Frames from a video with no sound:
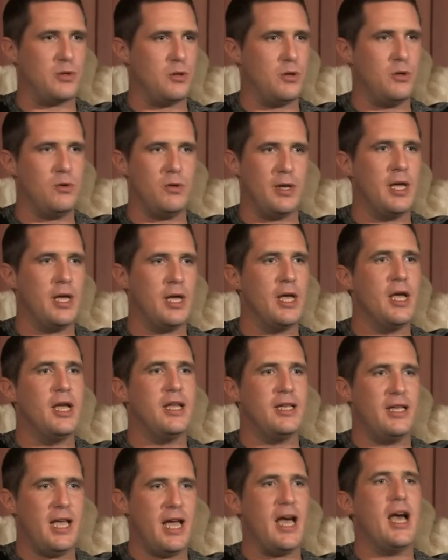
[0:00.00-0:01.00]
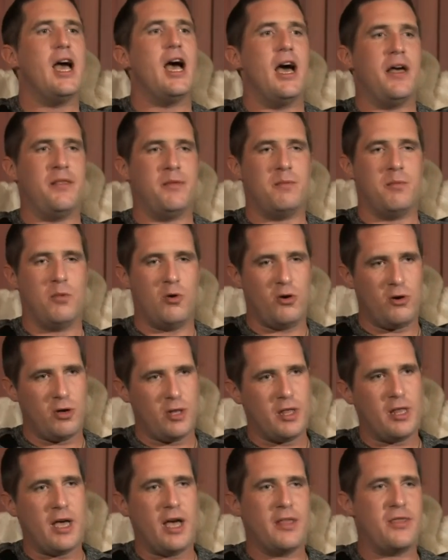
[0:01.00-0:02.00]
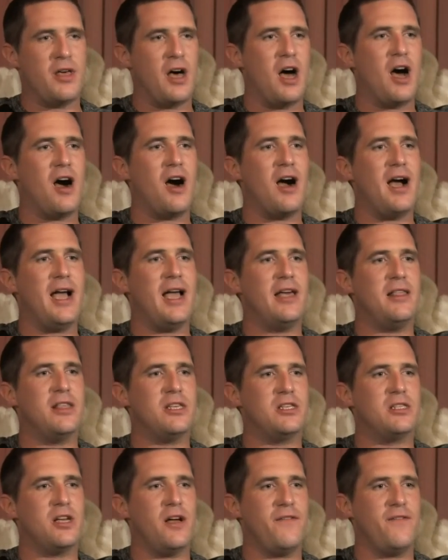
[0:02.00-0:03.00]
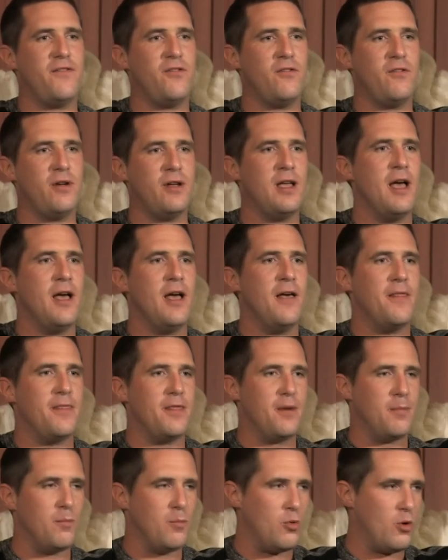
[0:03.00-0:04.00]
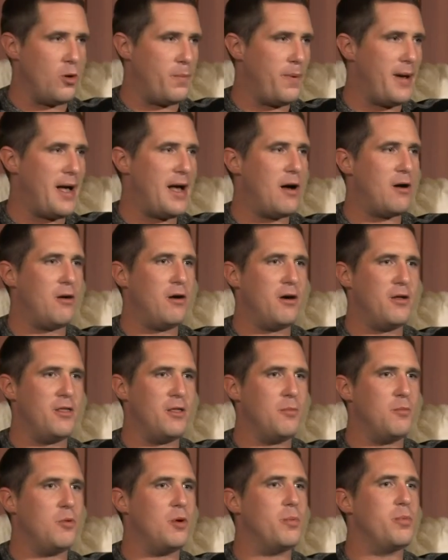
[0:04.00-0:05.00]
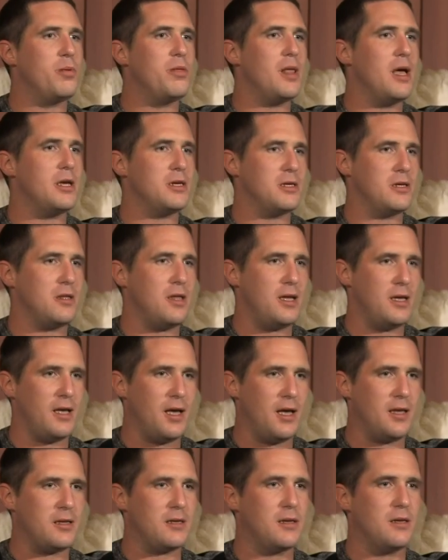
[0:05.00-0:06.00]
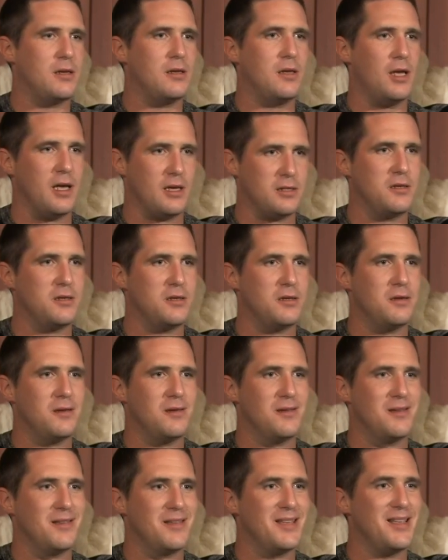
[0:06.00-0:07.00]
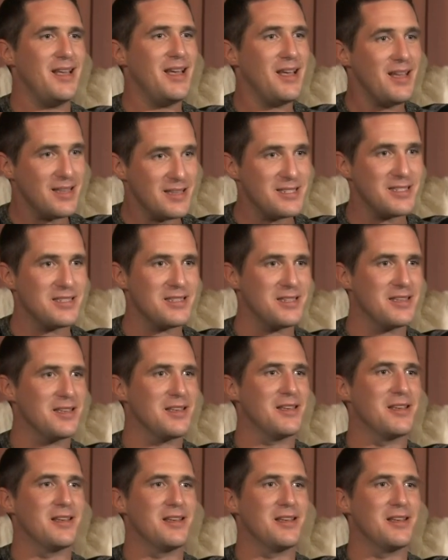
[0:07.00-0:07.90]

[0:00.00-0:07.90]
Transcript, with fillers: for those who receive yeah, that. And more, At uh, the higher the suffering, the more power and the more pleasure they get. Yes. Yes.